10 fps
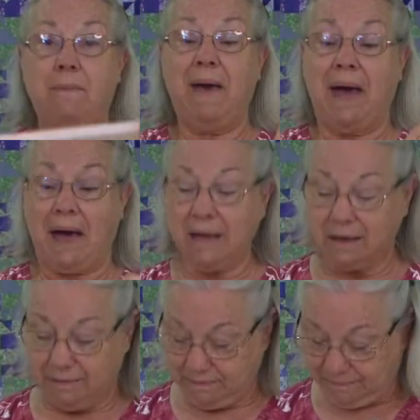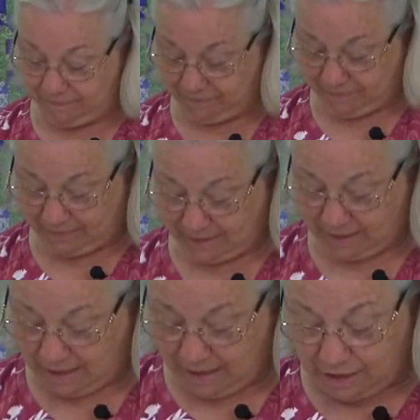the back
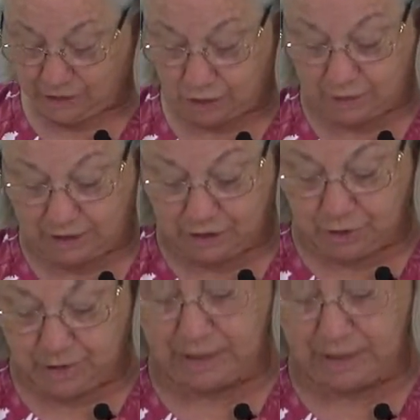so that you